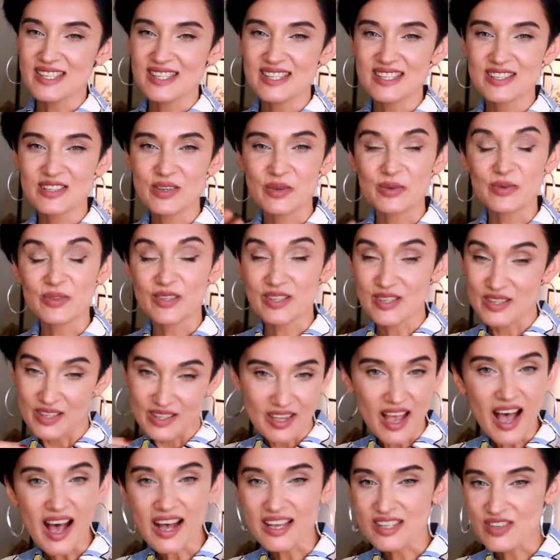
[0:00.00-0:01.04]
So it
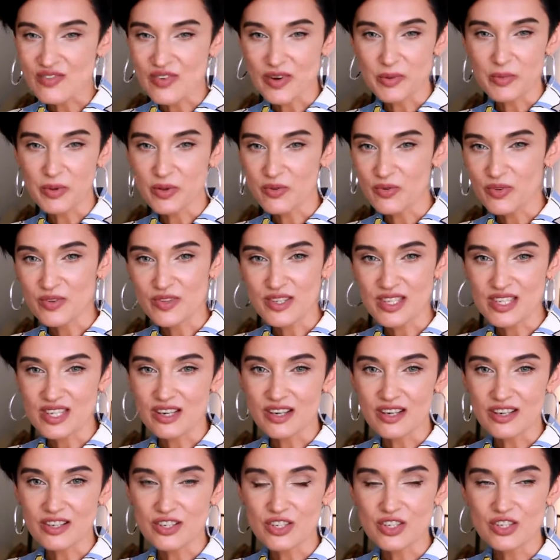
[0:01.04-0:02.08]
has a very beautiful
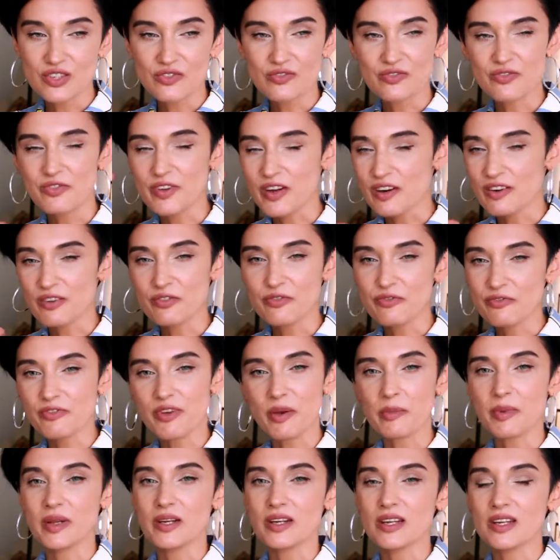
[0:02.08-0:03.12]
sillage, very
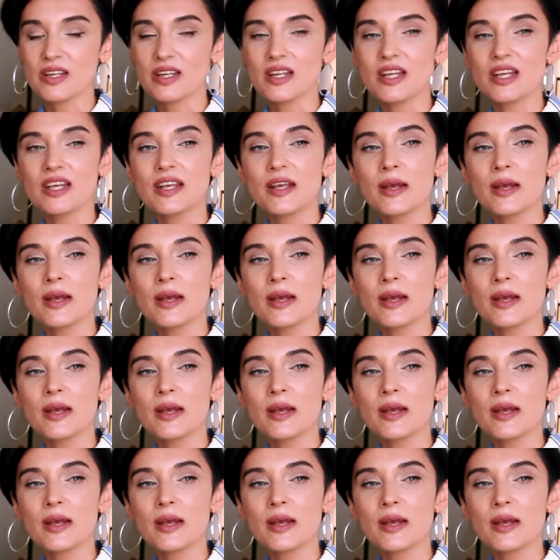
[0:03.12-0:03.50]
feminine,